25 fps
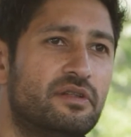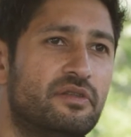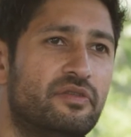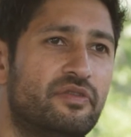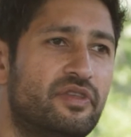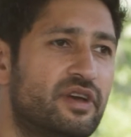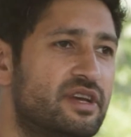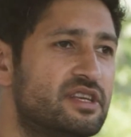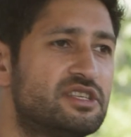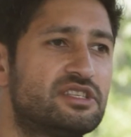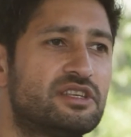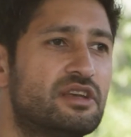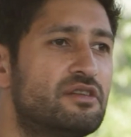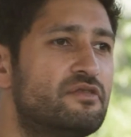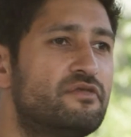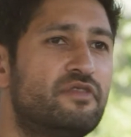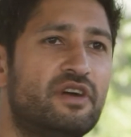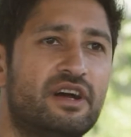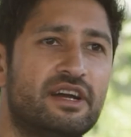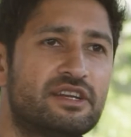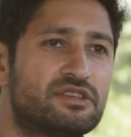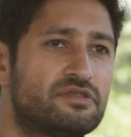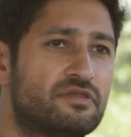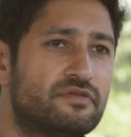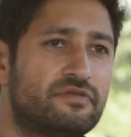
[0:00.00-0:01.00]
that is so
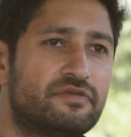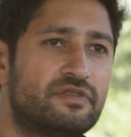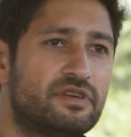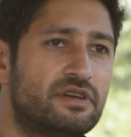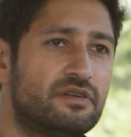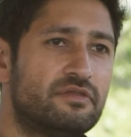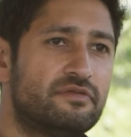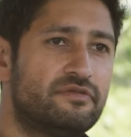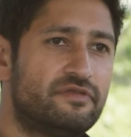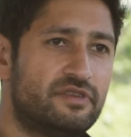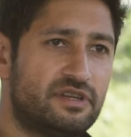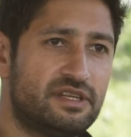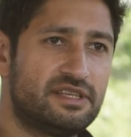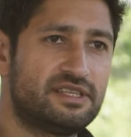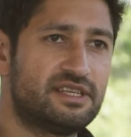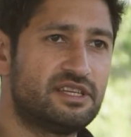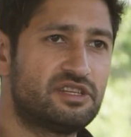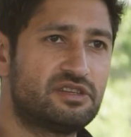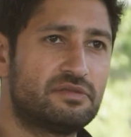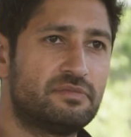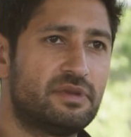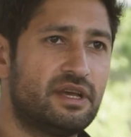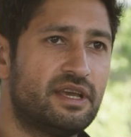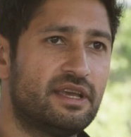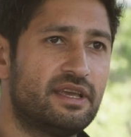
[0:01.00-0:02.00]
vital for
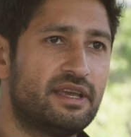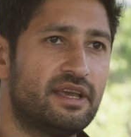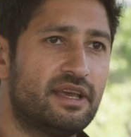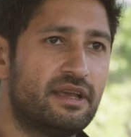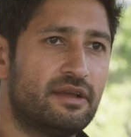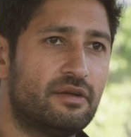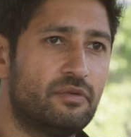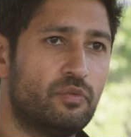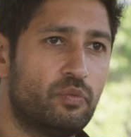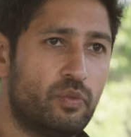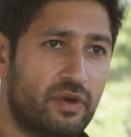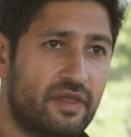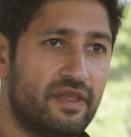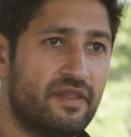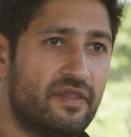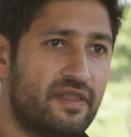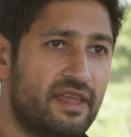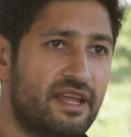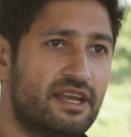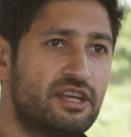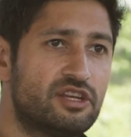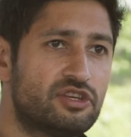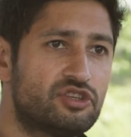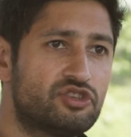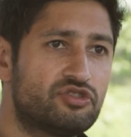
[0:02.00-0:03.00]
decision making within the
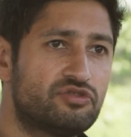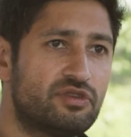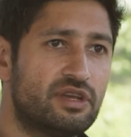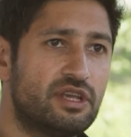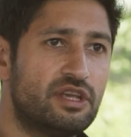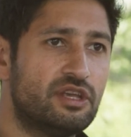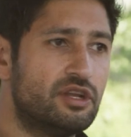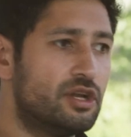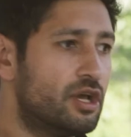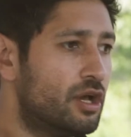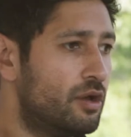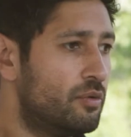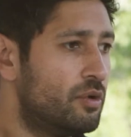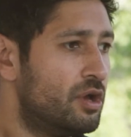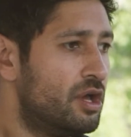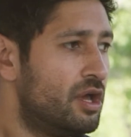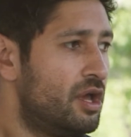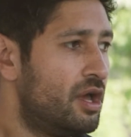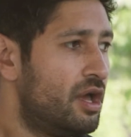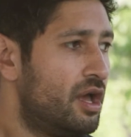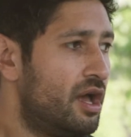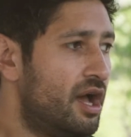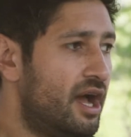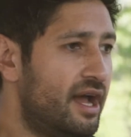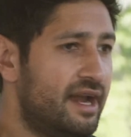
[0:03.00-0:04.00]
industry. You know,
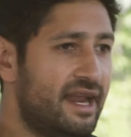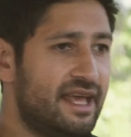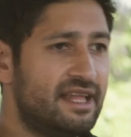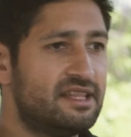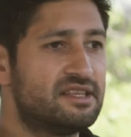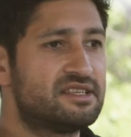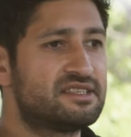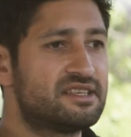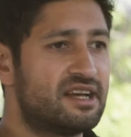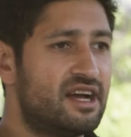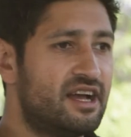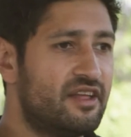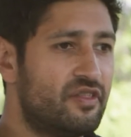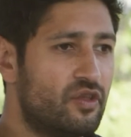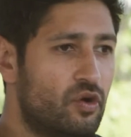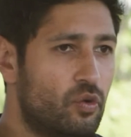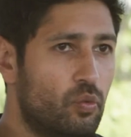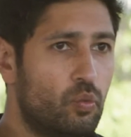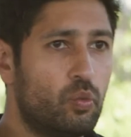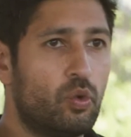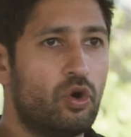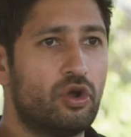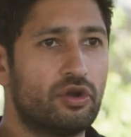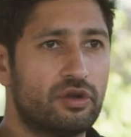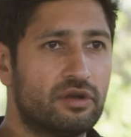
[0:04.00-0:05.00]
an insight that
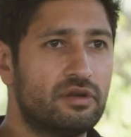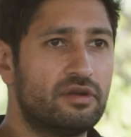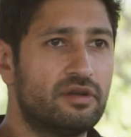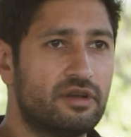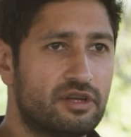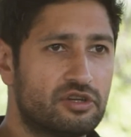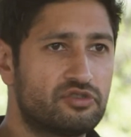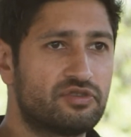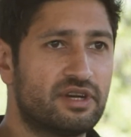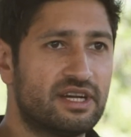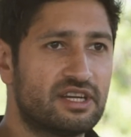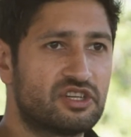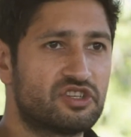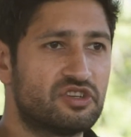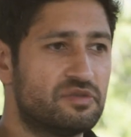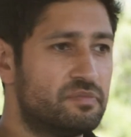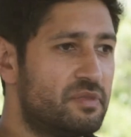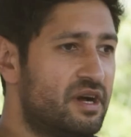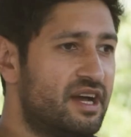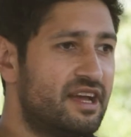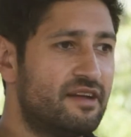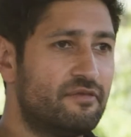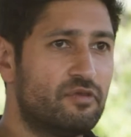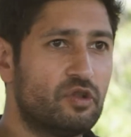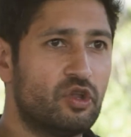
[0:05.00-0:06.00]
one attraction
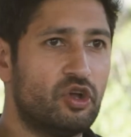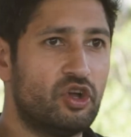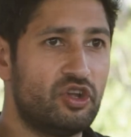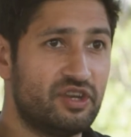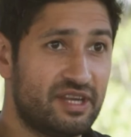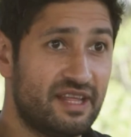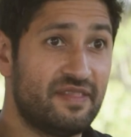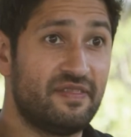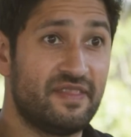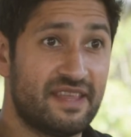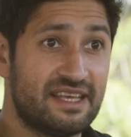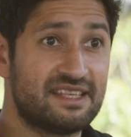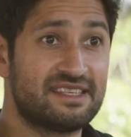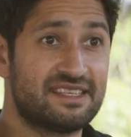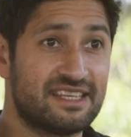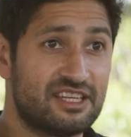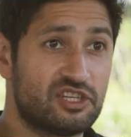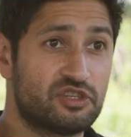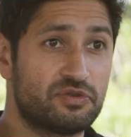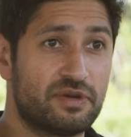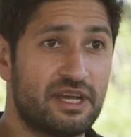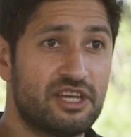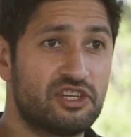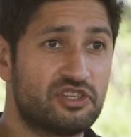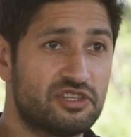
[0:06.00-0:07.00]
might have learned in this
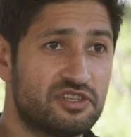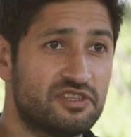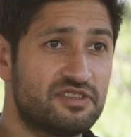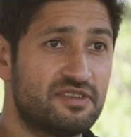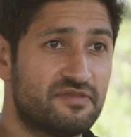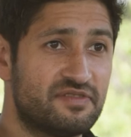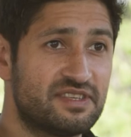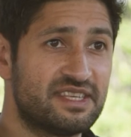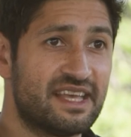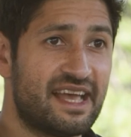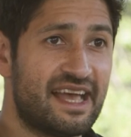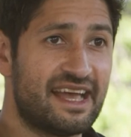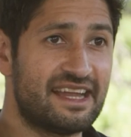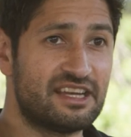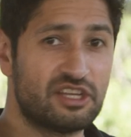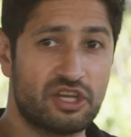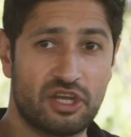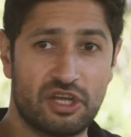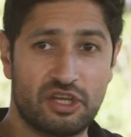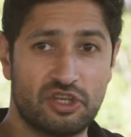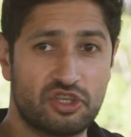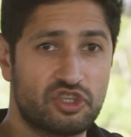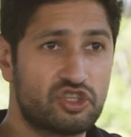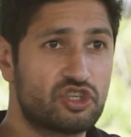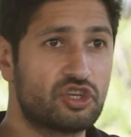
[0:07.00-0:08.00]
situation, as you've said,
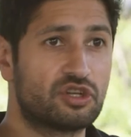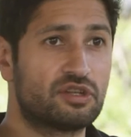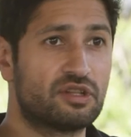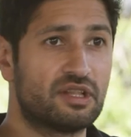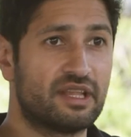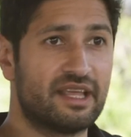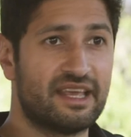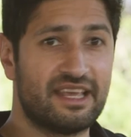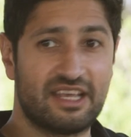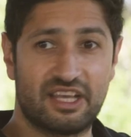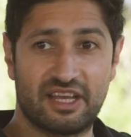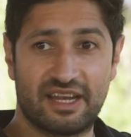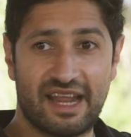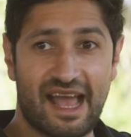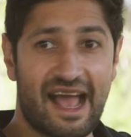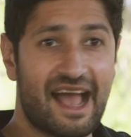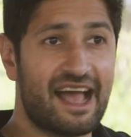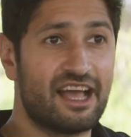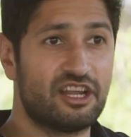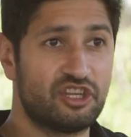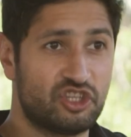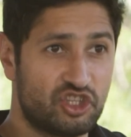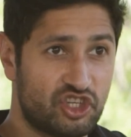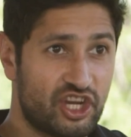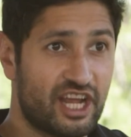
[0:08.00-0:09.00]
suddenly can
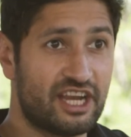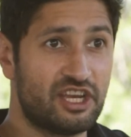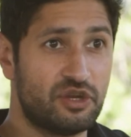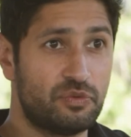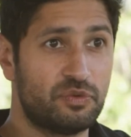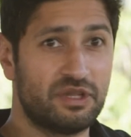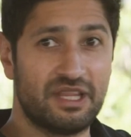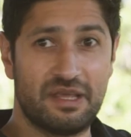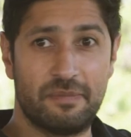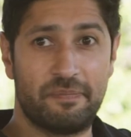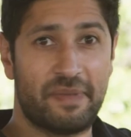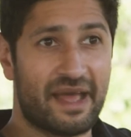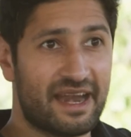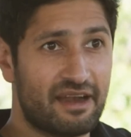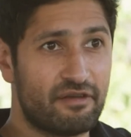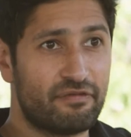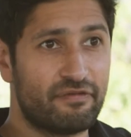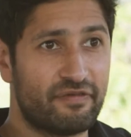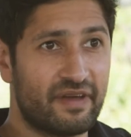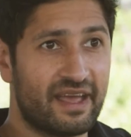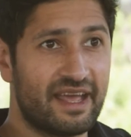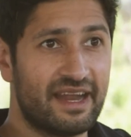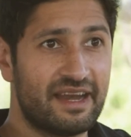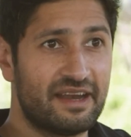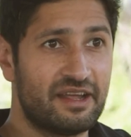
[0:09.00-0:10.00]
genuinely
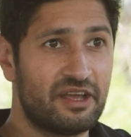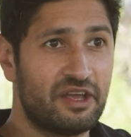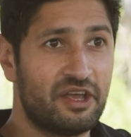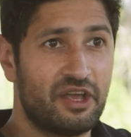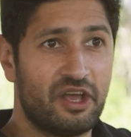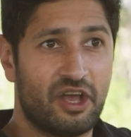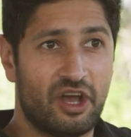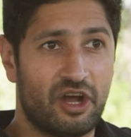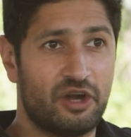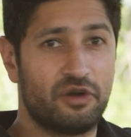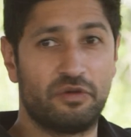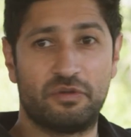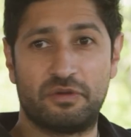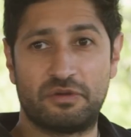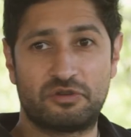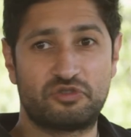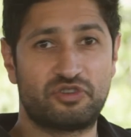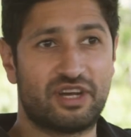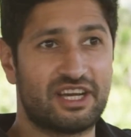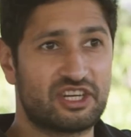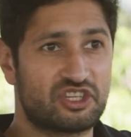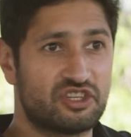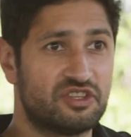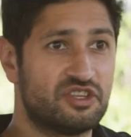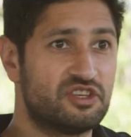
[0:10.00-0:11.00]
benefit another
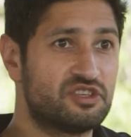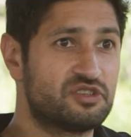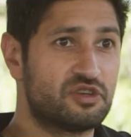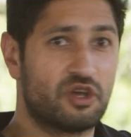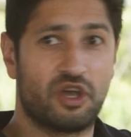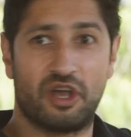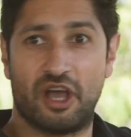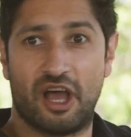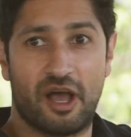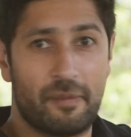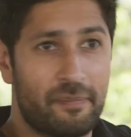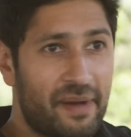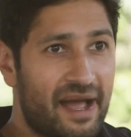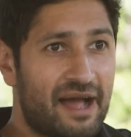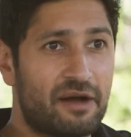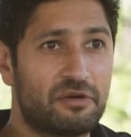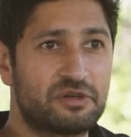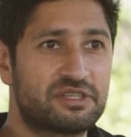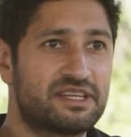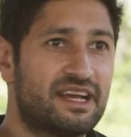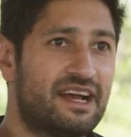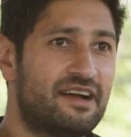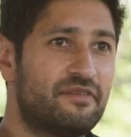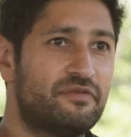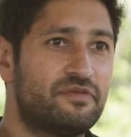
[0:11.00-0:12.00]
attraction that's about
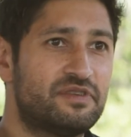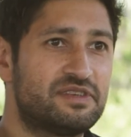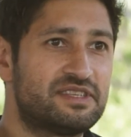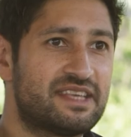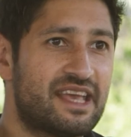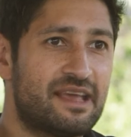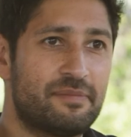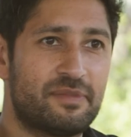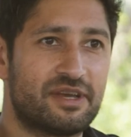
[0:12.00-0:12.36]
to have the same